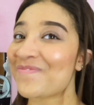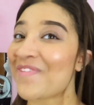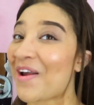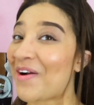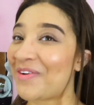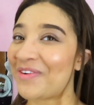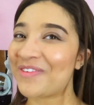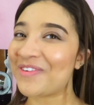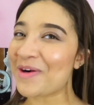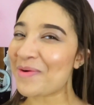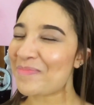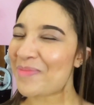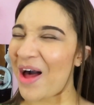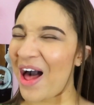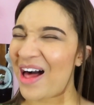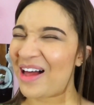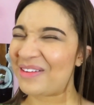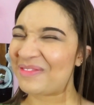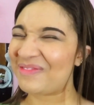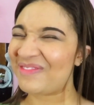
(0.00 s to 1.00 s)
We're
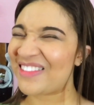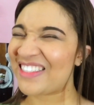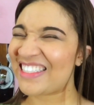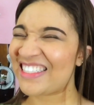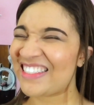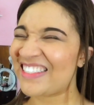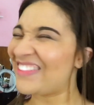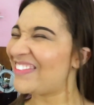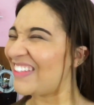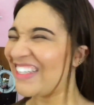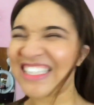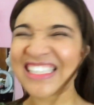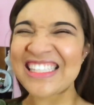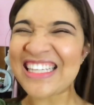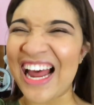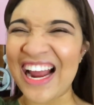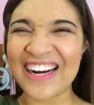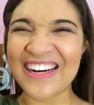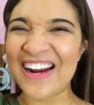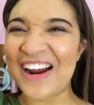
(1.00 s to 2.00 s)
pumped. We're
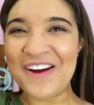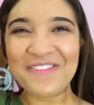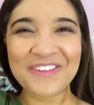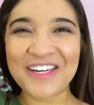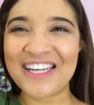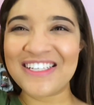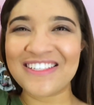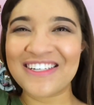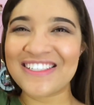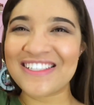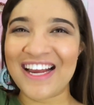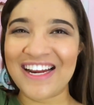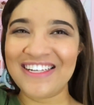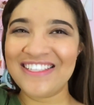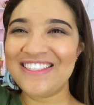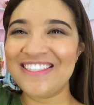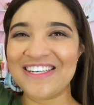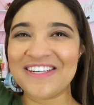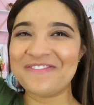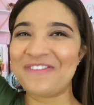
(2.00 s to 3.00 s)
excited. I hope you guys are excited
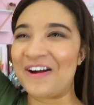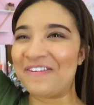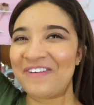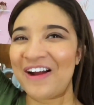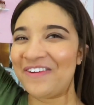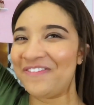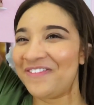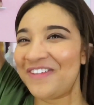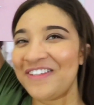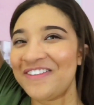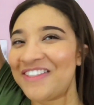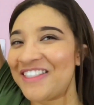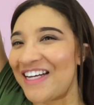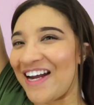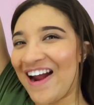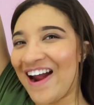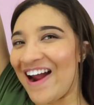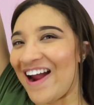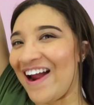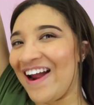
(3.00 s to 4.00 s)
too about my
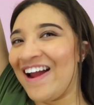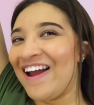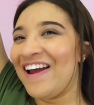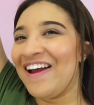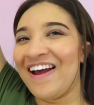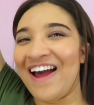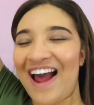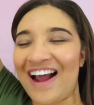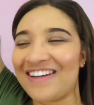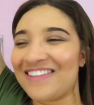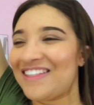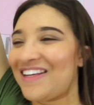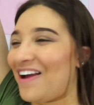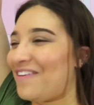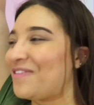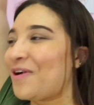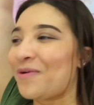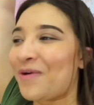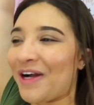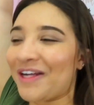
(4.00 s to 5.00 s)
future. I just don't
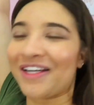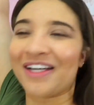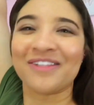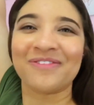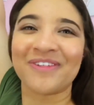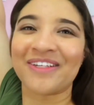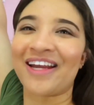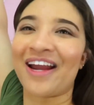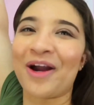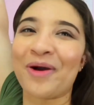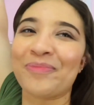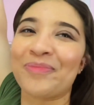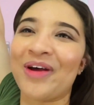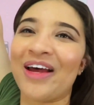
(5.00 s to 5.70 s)
know why you guys would care, but.